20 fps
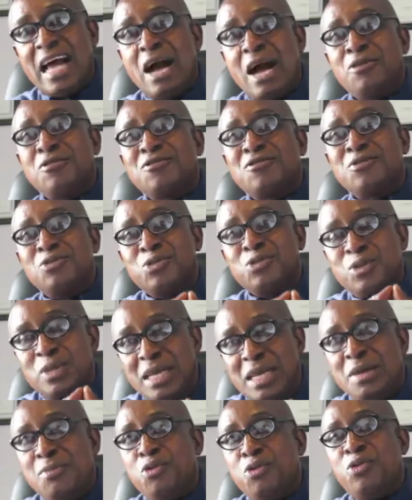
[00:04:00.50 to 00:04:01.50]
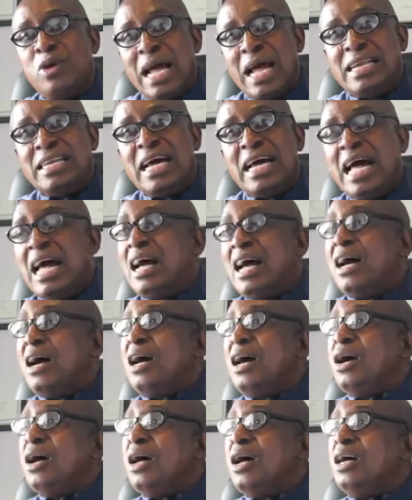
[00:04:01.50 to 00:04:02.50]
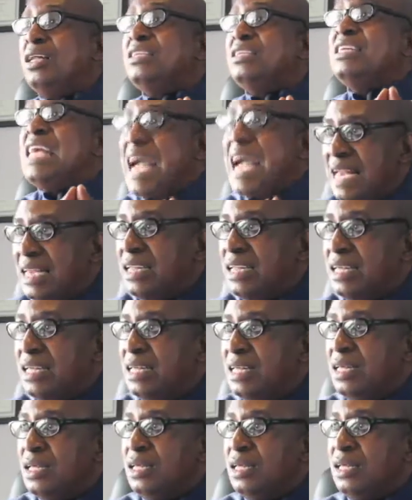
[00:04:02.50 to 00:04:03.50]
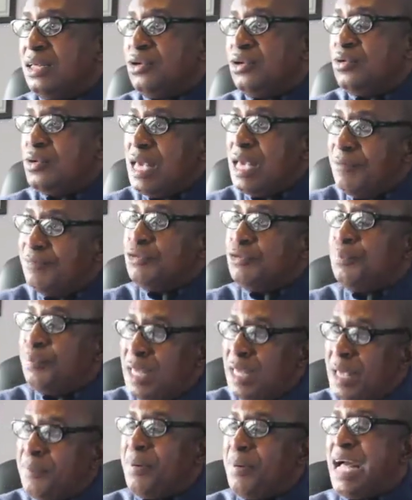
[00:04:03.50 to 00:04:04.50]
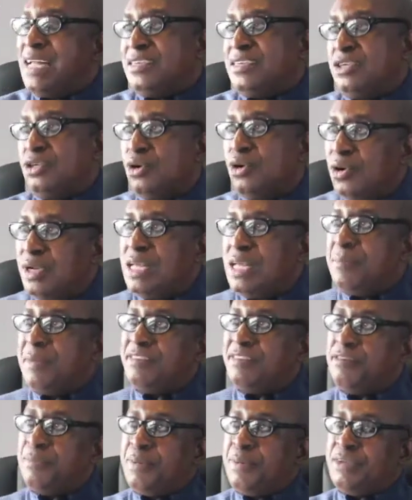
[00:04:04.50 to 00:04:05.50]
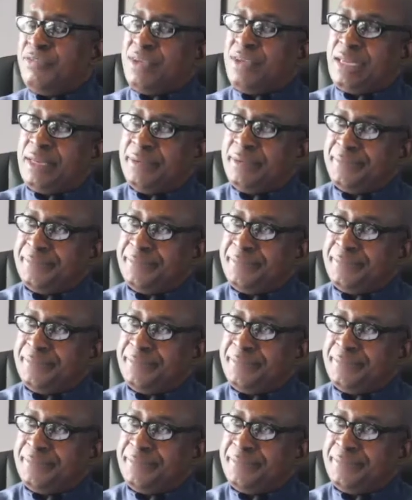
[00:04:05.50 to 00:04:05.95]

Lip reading: akusunungurei muuranda ndiani. You have to play a part in your own emancipation.